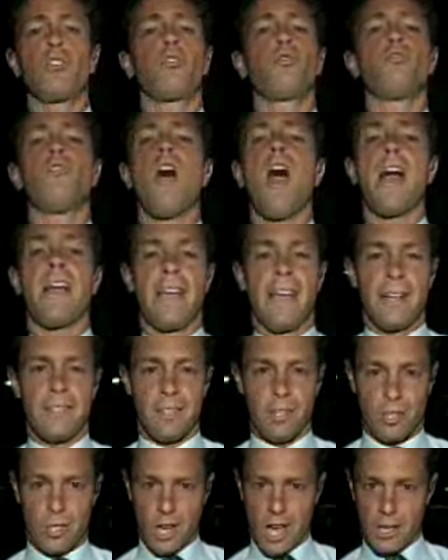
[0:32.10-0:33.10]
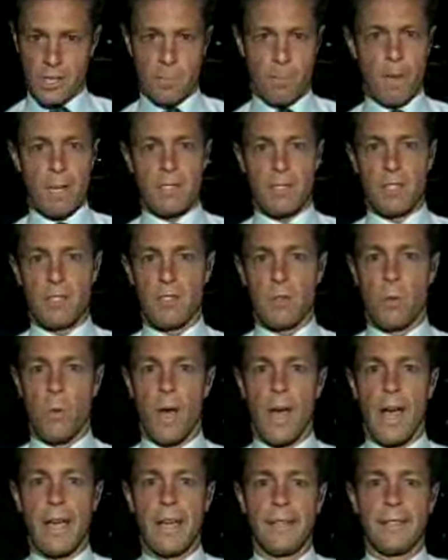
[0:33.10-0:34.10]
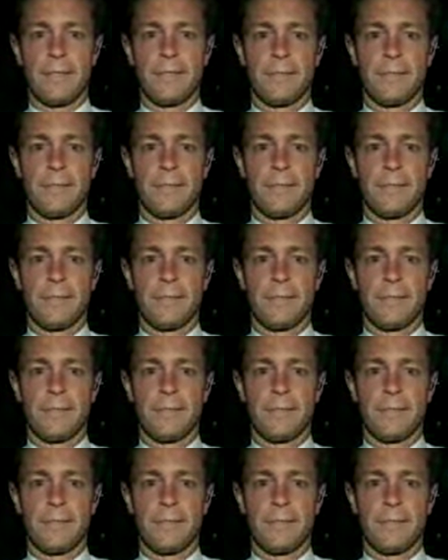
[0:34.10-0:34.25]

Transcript: trying to chase business away.